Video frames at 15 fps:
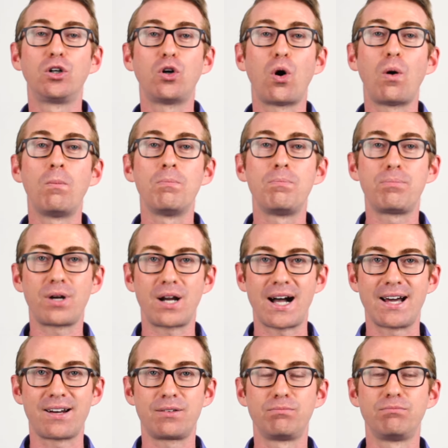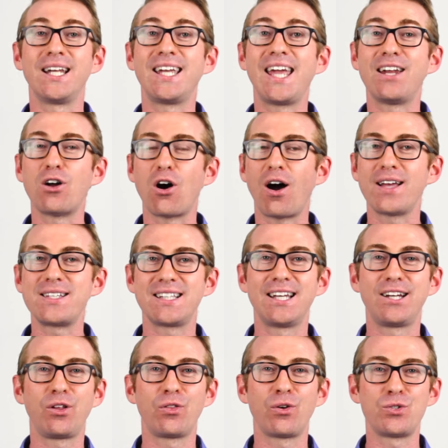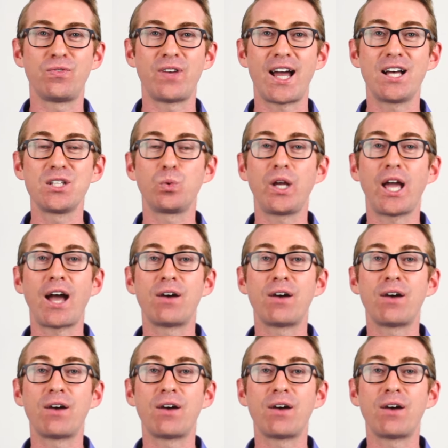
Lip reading: Comprar. And again, isolating those vowels, we